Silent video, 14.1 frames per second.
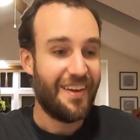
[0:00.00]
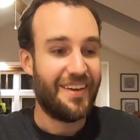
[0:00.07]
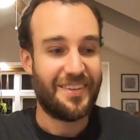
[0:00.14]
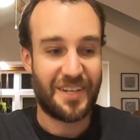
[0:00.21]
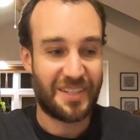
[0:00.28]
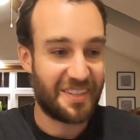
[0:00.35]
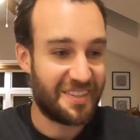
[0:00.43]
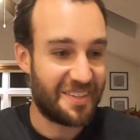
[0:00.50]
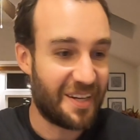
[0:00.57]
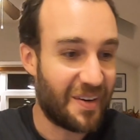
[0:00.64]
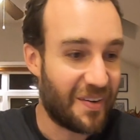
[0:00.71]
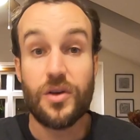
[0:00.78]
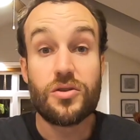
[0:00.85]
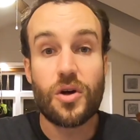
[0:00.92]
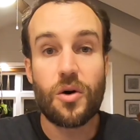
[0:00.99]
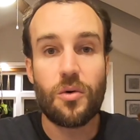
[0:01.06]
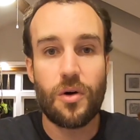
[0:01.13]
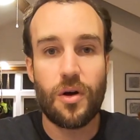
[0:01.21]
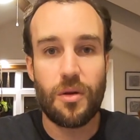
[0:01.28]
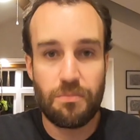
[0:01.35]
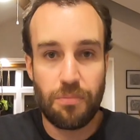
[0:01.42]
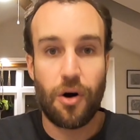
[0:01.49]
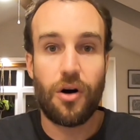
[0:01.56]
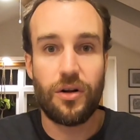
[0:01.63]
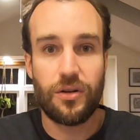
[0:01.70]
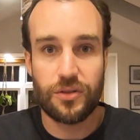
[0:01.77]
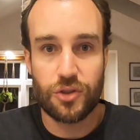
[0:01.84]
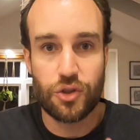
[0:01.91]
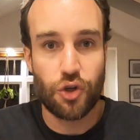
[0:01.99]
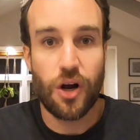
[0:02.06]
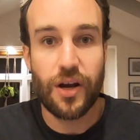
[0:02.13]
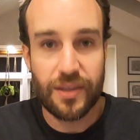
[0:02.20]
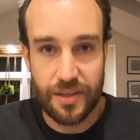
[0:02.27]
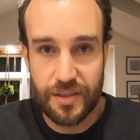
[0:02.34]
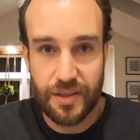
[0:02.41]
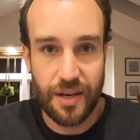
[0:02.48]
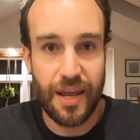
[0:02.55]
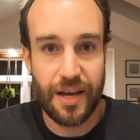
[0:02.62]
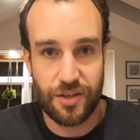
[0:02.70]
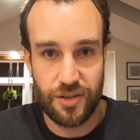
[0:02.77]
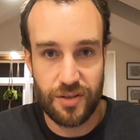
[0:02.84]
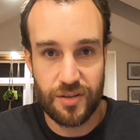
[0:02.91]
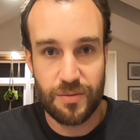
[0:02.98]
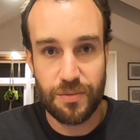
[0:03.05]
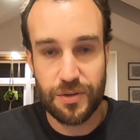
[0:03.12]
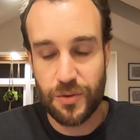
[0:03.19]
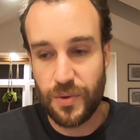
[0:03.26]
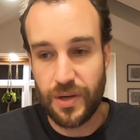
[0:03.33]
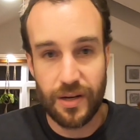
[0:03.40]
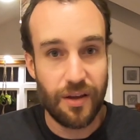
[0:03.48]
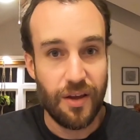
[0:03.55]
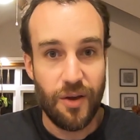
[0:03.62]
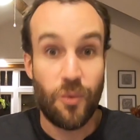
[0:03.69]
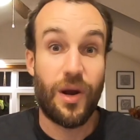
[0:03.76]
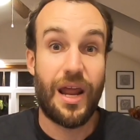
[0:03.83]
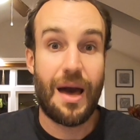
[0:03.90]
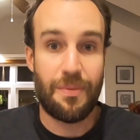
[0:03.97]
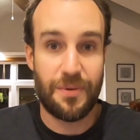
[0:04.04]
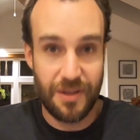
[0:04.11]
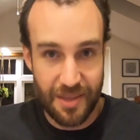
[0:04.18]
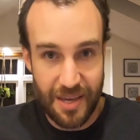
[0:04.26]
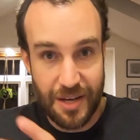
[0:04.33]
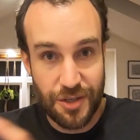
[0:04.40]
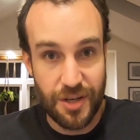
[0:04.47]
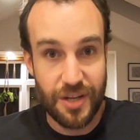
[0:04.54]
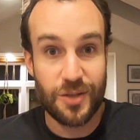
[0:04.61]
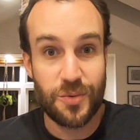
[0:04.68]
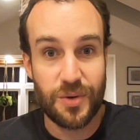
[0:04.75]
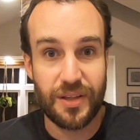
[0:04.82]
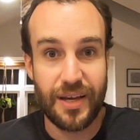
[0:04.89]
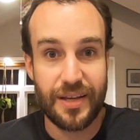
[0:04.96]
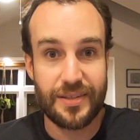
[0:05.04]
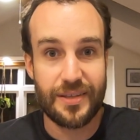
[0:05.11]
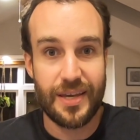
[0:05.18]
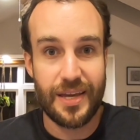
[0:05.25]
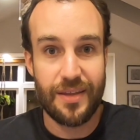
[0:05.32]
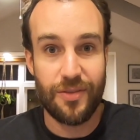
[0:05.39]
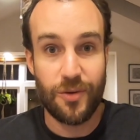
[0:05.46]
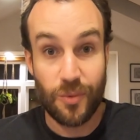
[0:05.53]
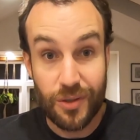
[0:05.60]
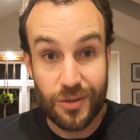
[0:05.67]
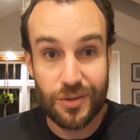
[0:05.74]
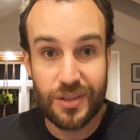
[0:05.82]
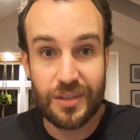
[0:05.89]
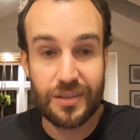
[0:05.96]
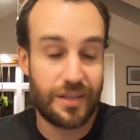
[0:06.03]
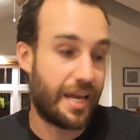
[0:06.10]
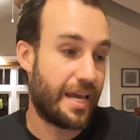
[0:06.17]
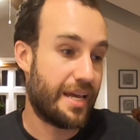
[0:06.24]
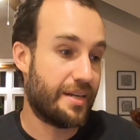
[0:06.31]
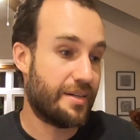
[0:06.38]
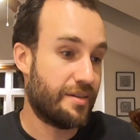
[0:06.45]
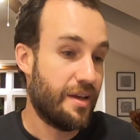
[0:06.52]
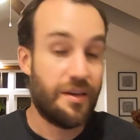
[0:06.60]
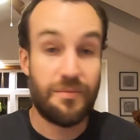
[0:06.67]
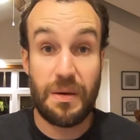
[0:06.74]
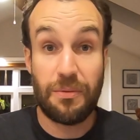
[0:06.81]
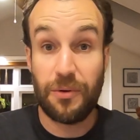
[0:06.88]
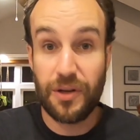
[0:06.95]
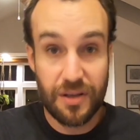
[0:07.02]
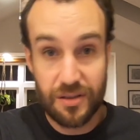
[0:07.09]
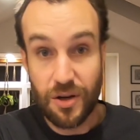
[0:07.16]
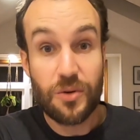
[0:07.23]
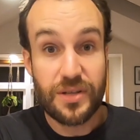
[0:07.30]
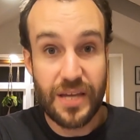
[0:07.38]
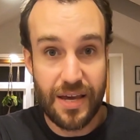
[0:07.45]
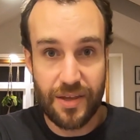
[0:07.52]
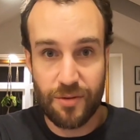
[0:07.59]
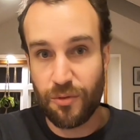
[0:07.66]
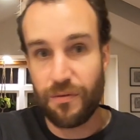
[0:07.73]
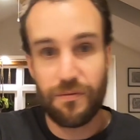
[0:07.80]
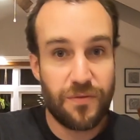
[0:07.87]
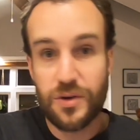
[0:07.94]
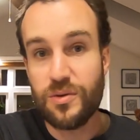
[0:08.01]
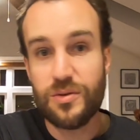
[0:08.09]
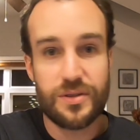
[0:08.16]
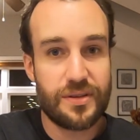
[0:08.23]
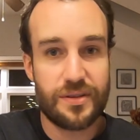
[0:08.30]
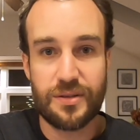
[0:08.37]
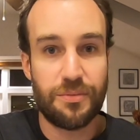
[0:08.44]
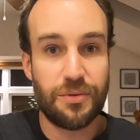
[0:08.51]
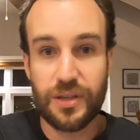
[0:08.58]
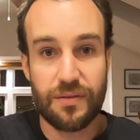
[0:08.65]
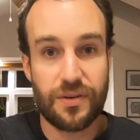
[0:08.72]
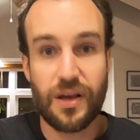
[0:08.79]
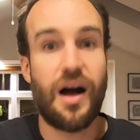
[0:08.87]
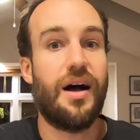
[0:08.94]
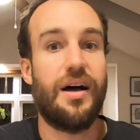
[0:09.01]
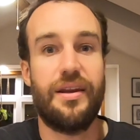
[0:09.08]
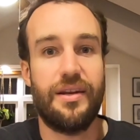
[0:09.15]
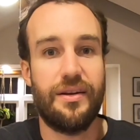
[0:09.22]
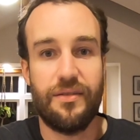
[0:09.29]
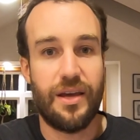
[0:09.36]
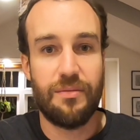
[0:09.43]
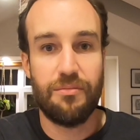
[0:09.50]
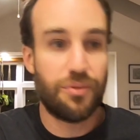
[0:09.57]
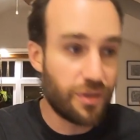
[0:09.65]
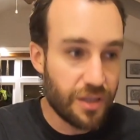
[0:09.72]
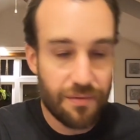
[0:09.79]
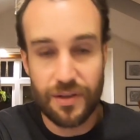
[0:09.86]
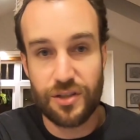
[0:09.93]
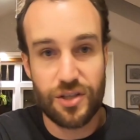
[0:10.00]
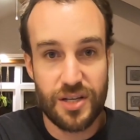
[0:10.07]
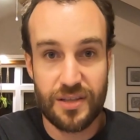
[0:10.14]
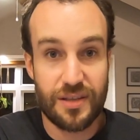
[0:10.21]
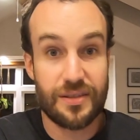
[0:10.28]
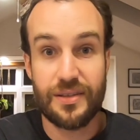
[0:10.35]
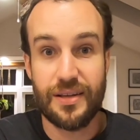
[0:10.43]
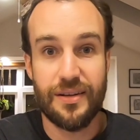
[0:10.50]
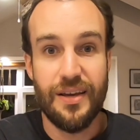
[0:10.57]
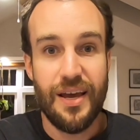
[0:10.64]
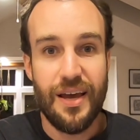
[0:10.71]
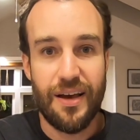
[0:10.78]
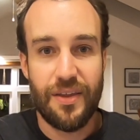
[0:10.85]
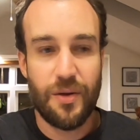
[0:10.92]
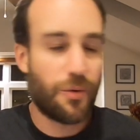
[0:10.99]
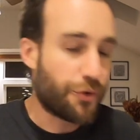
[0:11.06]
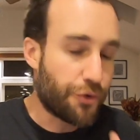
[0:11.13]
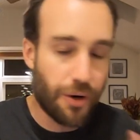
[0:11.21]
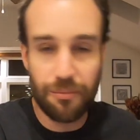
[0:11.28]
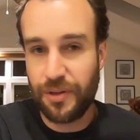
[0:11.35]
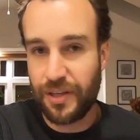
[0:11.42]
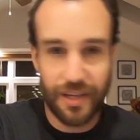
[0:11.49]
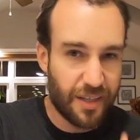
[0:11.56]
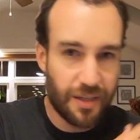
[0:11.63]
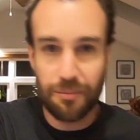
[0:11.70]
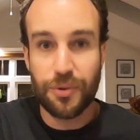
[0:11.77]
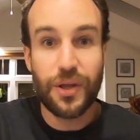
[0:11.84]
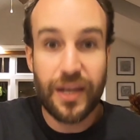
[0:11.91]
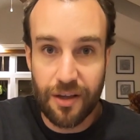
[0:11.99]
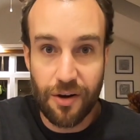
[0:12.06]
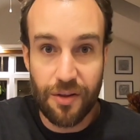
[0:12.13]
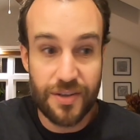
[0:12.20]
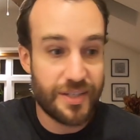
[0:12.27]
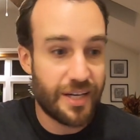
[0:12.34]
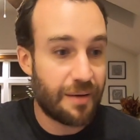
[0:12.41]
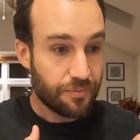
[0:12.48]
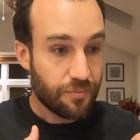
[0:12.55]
Check this out. So Paul's drawing these connections between what happened to the ancient Israelites in the wilderness and people in his own day that refused to believe God and believe in Jesus, and they were grumbling and complaining all the time.